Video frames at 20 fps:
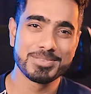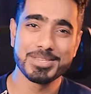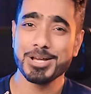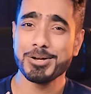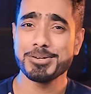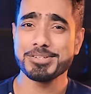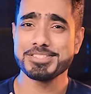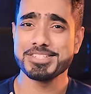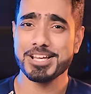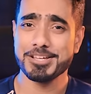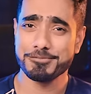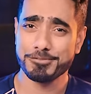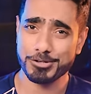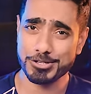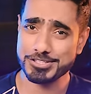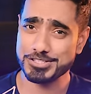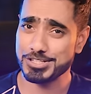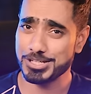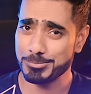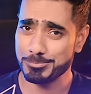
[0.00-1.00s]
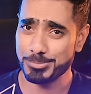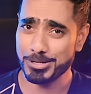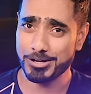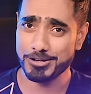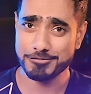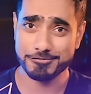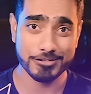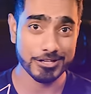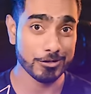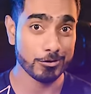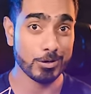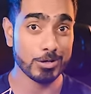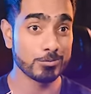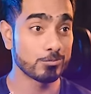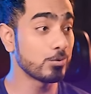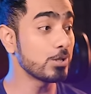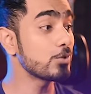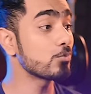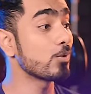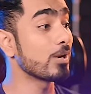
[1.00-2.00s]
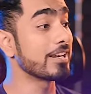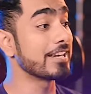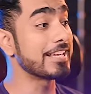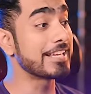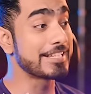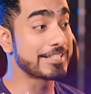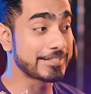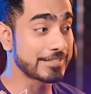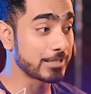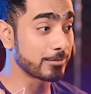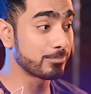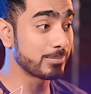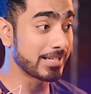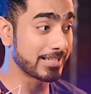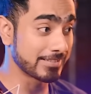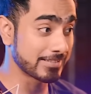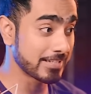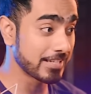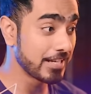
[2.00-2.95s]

Now it is time for us to compare and figure out which one is the best.